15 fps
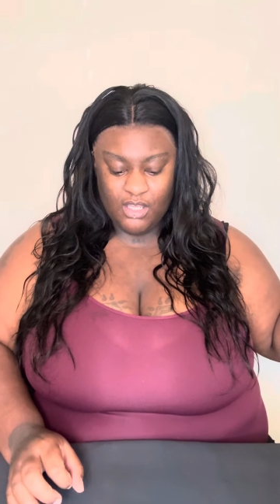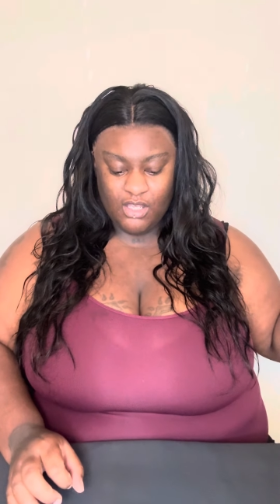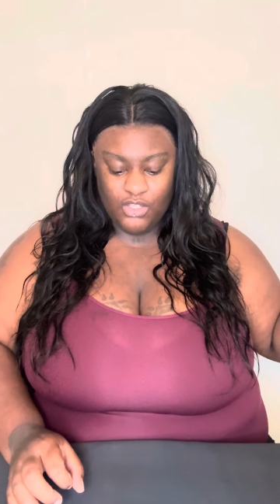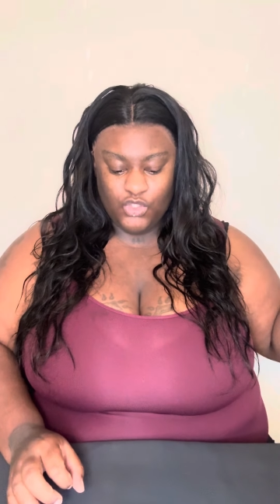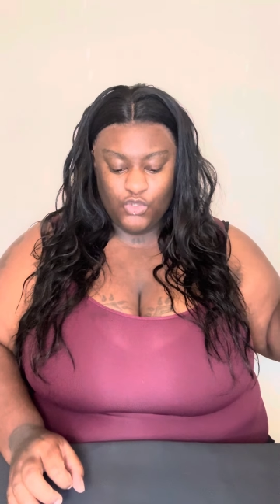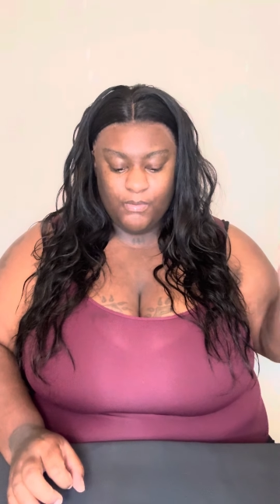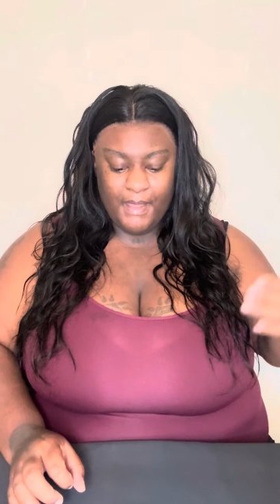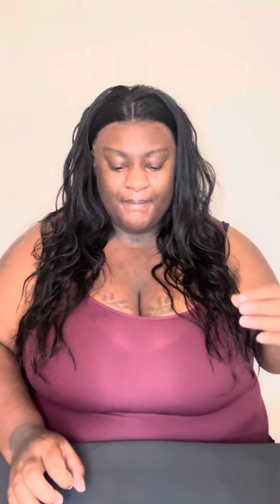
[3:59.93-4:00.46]

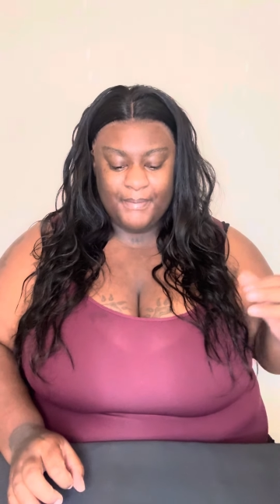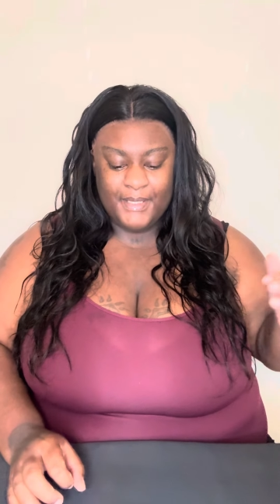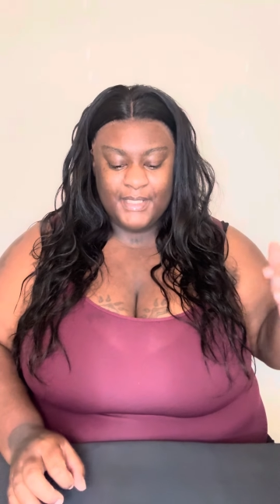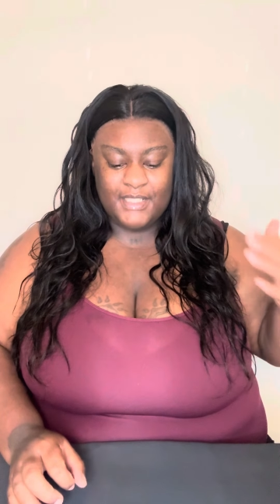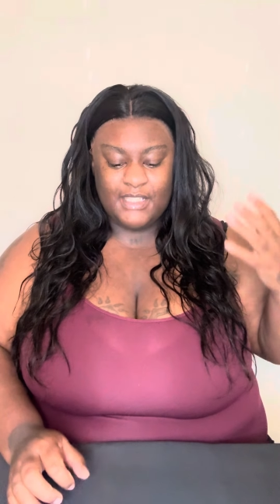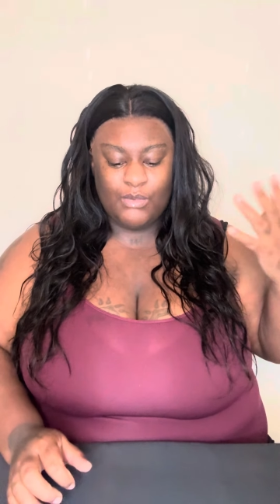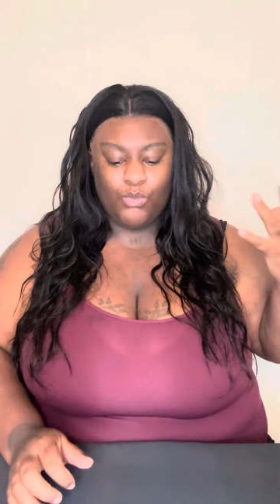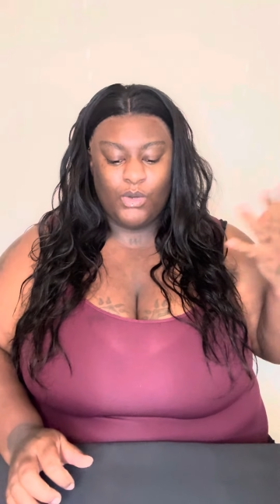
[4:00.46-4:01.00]
You may be
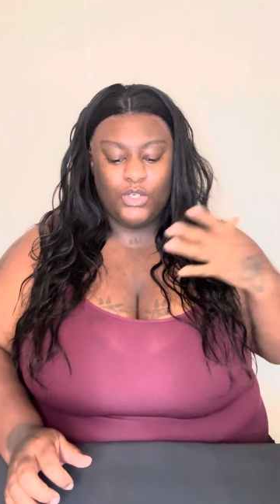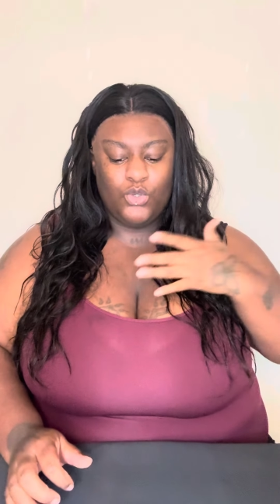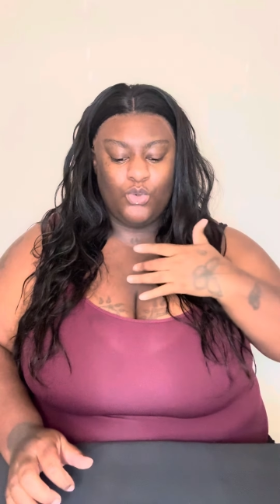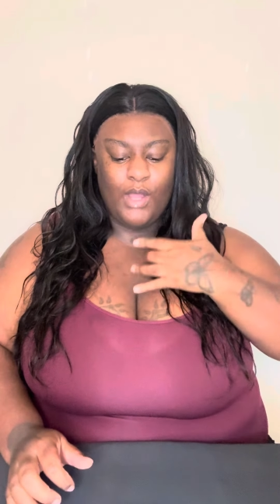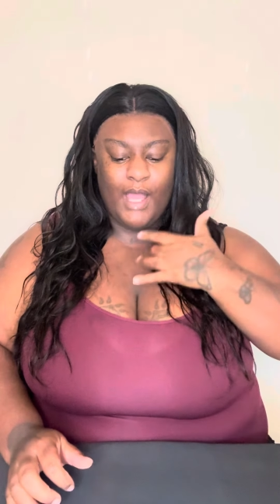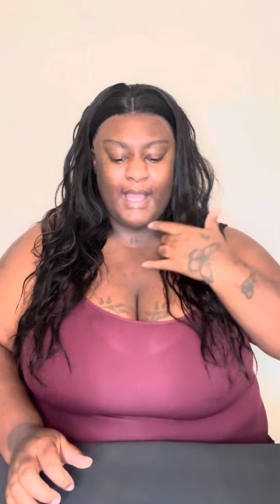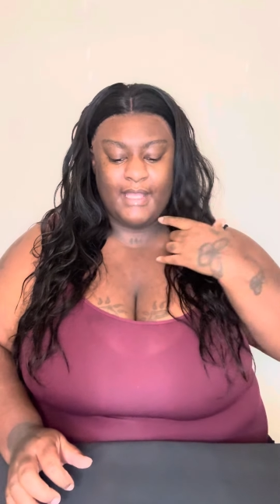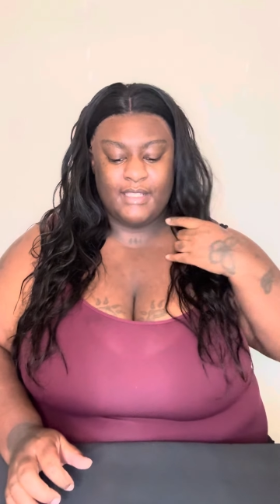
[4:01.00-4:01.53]
someone who
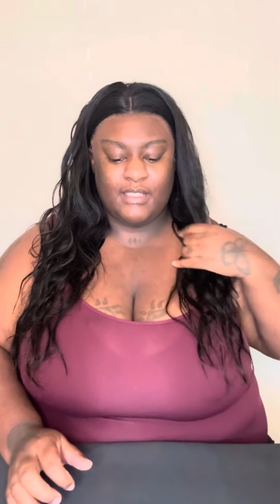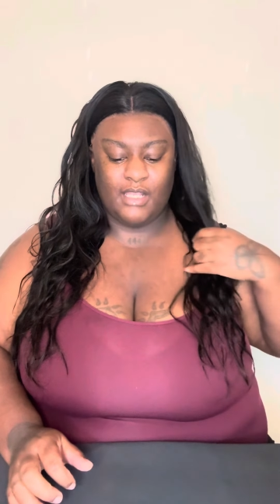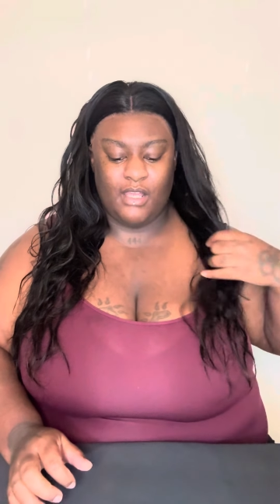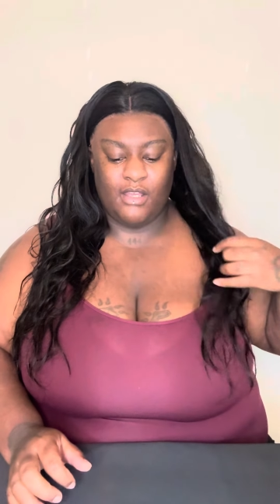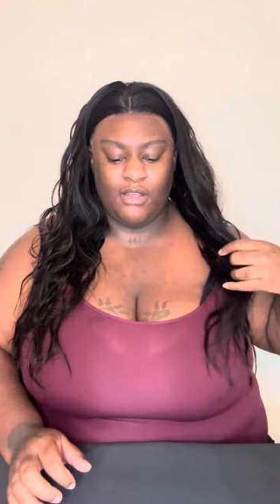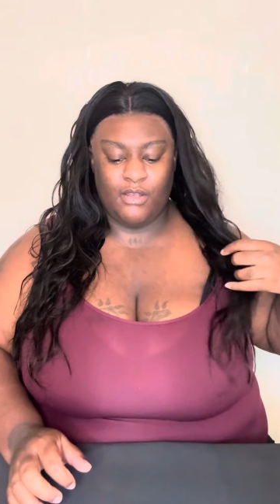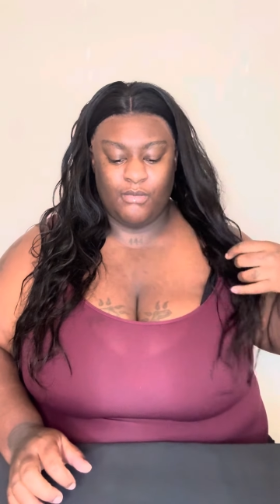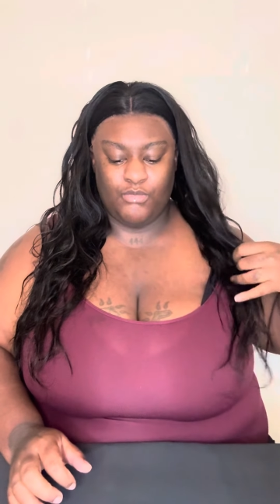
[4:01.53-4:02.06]
has
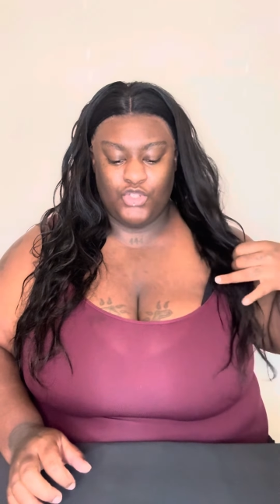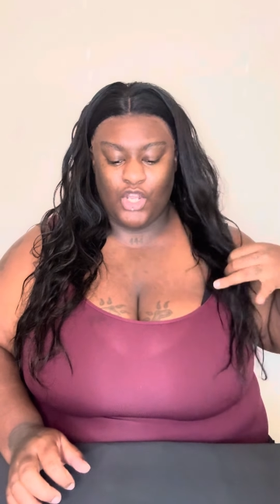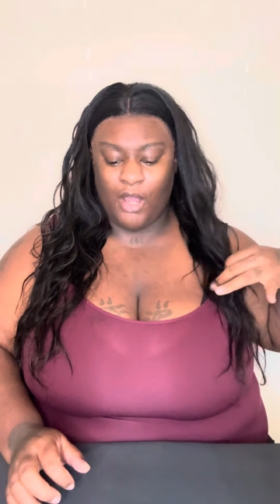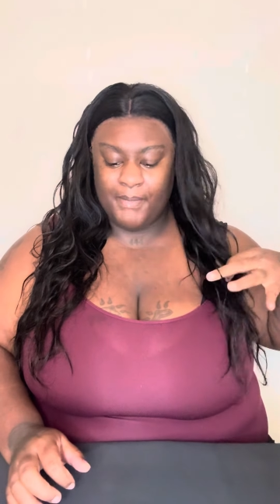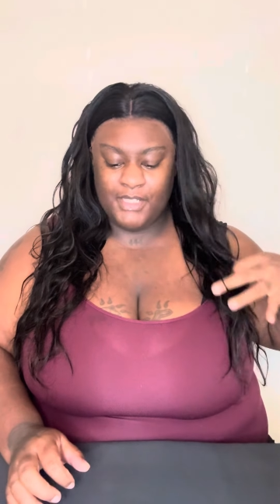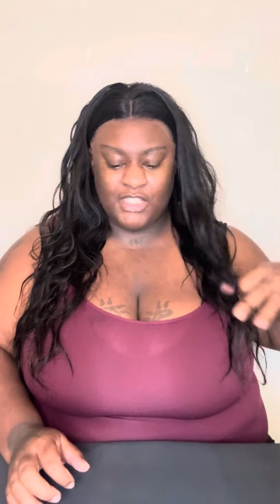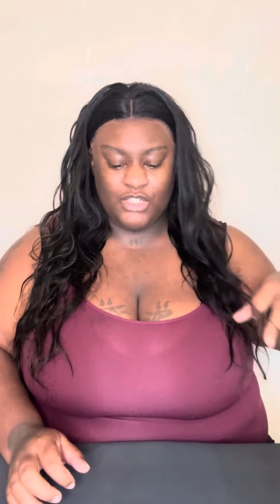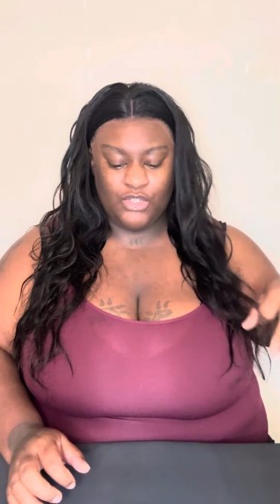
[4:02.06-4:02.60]

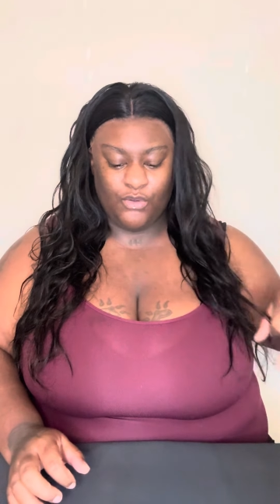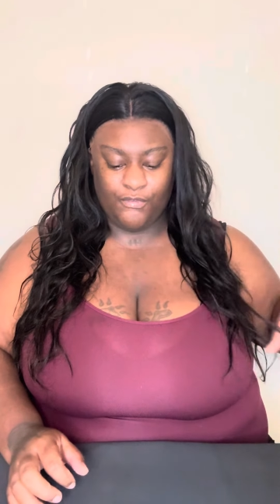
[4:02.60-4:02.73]
shamans in your